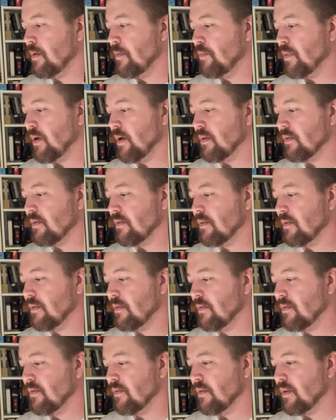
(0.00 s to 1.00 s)
But
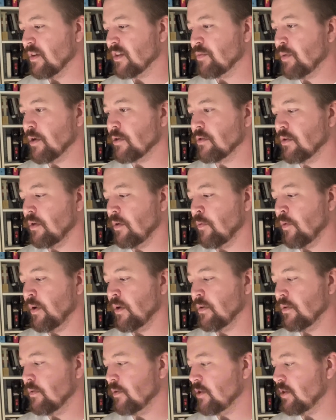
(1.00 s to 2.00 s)
especially
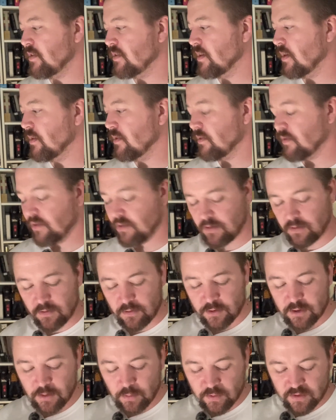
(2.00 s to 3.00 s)
when she says
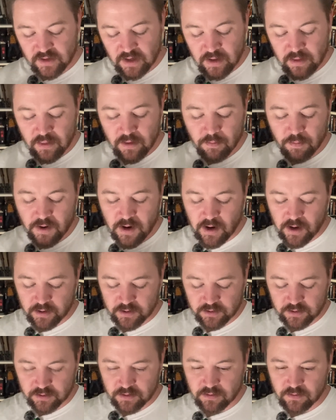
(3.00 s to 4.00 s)
she was in the
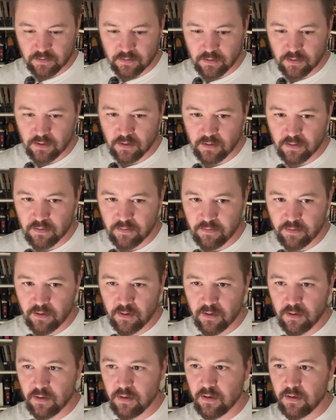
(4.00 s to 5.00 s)
box
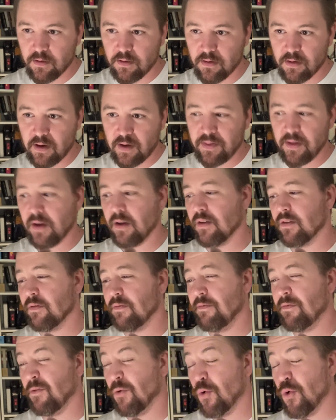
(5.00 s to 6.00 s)
for, I think it's
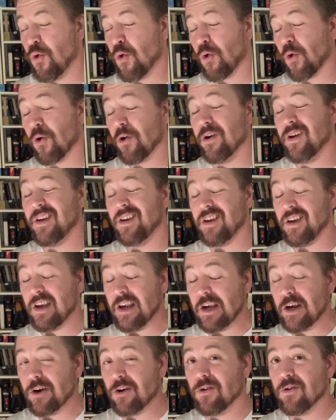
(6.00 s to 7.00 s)
4
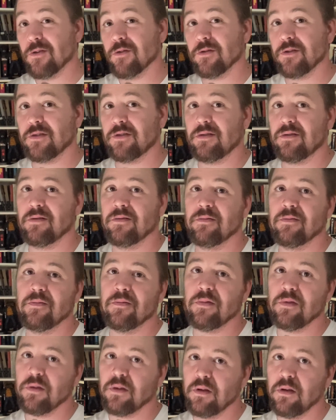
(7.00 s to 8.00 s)
years.
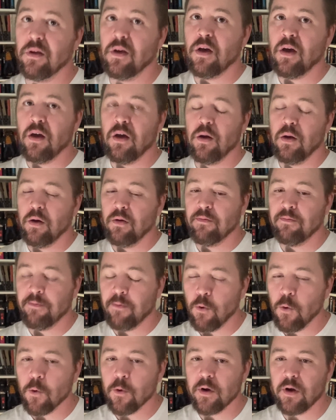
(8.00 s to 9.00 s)

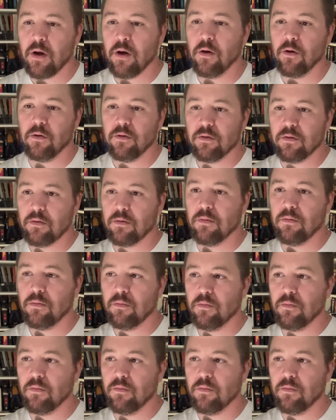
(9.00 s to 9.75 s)
4 years.